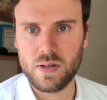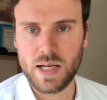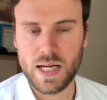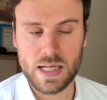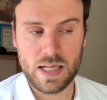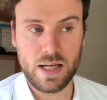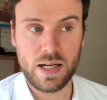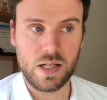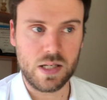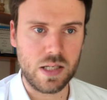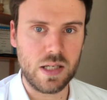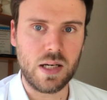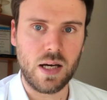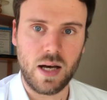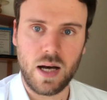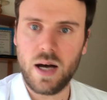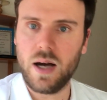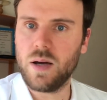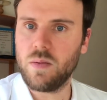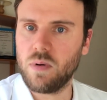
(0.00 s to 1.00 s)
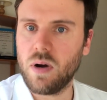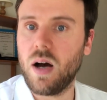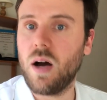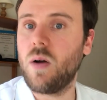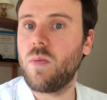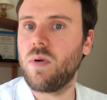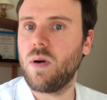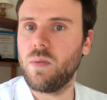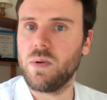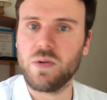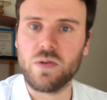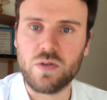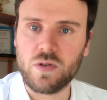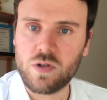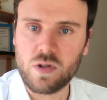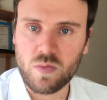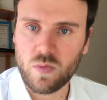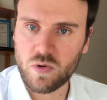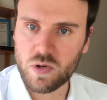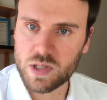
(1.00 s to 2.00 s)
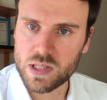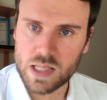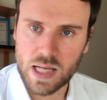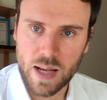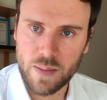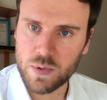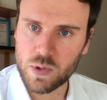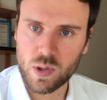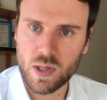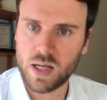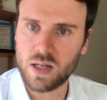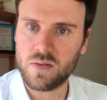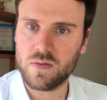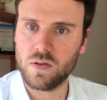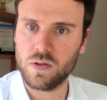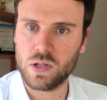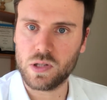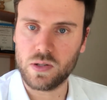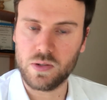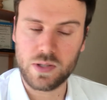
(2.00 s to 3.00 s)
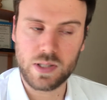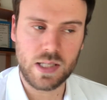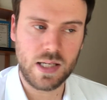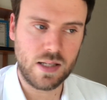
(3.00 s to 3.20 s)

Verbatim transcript: NI and TI are probably the two most abstract functions.